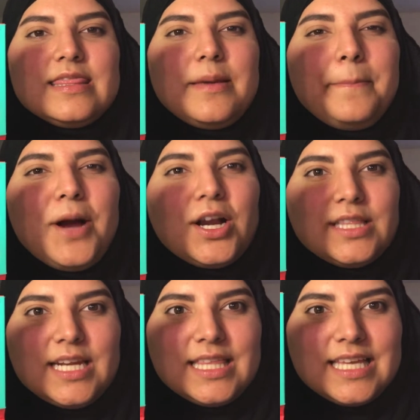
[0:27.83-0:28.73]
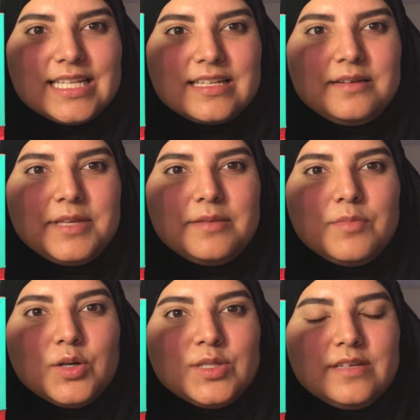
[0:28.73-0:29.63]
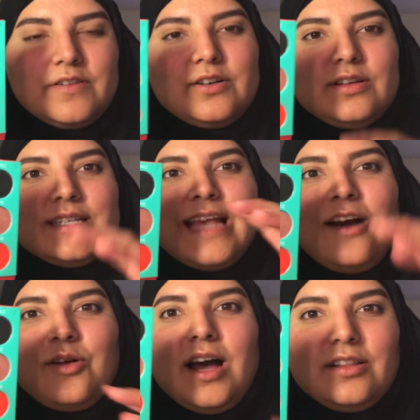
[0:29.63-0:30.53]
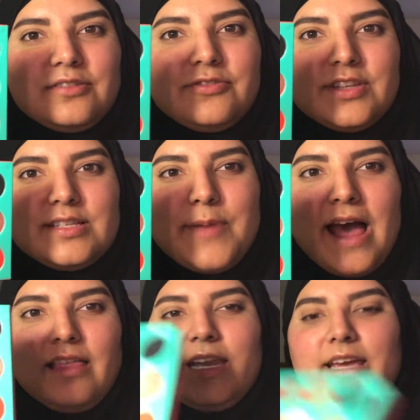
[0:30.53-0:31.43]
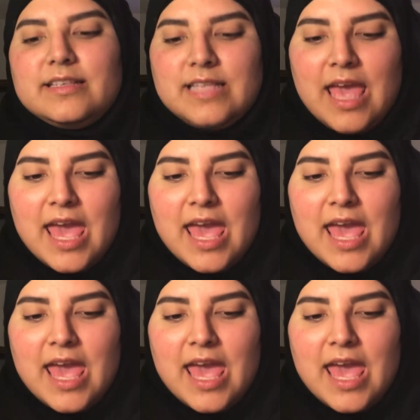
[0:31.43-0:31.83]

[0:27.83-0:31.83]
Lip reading: The part that I think is going to be the most difficult is how colorful this palette is,